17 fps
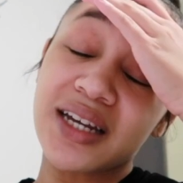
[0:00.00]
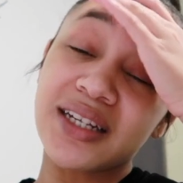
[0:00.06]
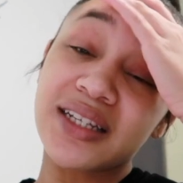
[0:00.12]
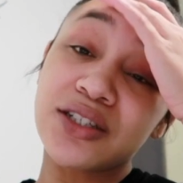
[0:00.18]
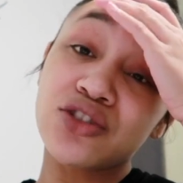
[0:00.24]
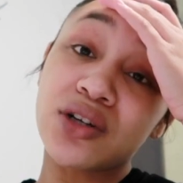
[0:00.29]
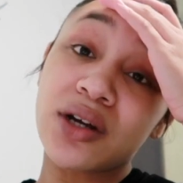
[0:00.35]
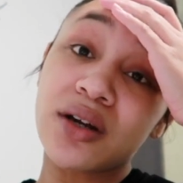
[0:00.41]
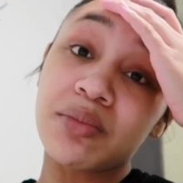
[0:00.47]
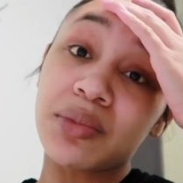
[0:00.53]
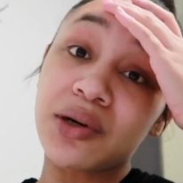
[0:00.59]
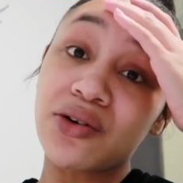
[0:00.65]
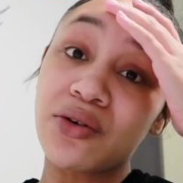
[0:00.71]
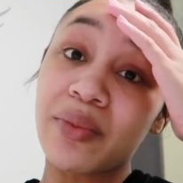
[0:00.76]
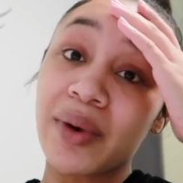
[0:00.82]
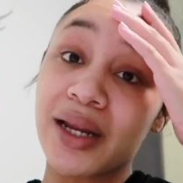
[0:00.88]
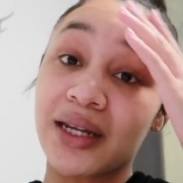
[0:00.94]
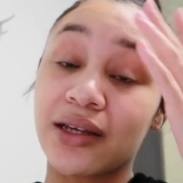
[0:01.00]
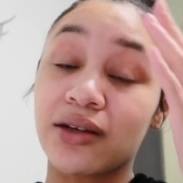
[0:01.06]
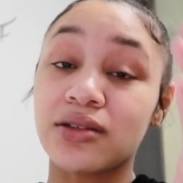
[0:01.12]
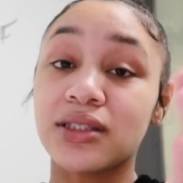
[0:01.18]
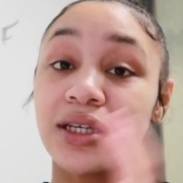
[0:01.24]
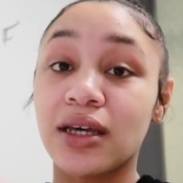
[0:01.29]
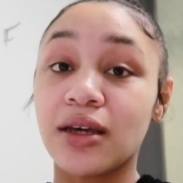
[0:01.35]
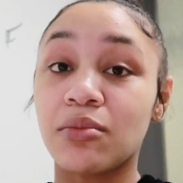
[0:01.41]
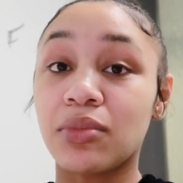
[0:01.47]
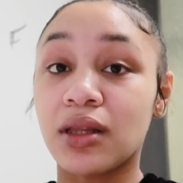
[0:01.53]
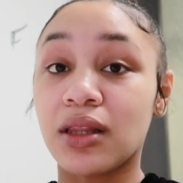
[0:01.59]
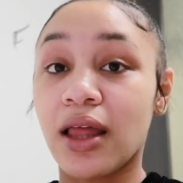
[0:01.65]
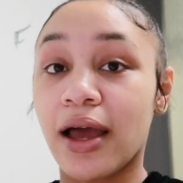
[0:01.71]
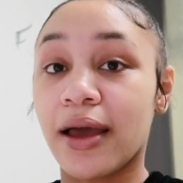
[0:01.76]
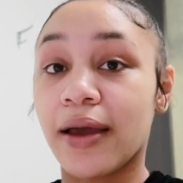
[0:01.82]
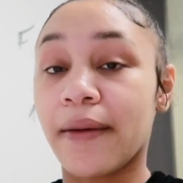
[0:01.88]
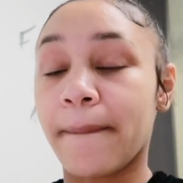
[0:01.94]
I did try to book with my nail tech, but
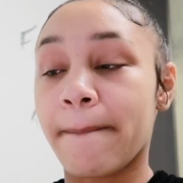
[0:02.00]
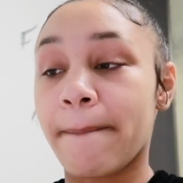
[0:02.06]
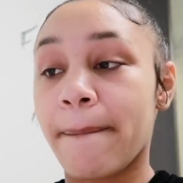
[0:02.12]
like,